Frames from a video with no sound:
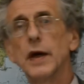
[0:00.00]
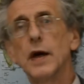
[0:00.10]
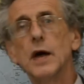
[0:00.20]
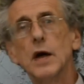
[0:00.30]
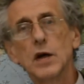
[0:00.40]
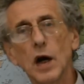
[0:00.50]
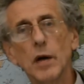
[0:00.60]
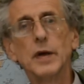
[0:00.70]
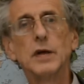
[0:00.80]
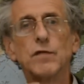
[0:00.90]
air,
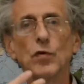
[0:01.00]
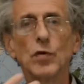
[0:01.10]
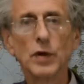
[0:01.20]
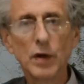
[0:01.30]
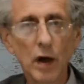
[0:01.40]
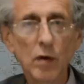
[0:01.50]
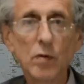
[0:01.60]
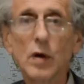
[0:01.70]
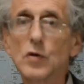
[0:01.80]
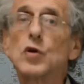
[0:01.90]
coming for,
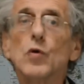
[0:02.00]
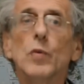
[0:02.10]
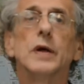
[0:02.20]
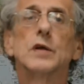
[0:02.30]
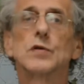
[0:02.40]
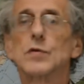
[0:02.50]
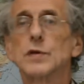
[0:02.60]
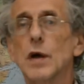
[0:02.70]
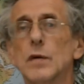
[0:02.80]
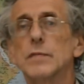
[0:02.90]
2 weeks or
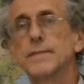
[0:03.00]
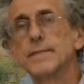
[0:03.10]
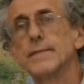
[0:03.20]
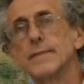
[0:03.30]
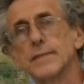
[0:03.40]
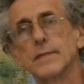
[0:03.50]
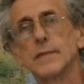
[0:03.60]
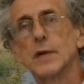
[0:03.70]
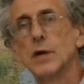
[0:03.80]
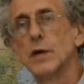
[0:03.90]
so.
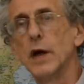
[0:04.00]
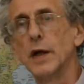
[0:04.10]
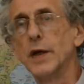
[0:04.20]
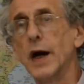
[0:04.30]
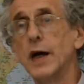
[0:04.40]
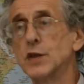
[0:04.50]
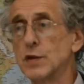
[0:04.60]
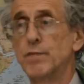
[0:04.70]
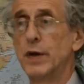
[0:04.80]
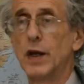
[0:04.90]
And that
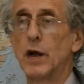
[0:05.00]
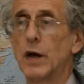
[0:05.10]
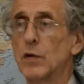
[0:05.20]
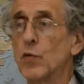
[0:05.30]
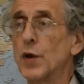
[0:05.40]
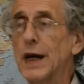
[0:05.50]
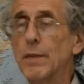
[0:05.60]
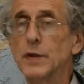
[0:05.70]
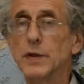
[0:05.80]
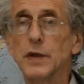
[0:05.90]
is a bit like what
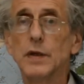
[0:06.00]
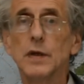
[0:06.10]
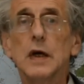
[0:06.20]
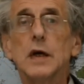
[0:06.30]
happened in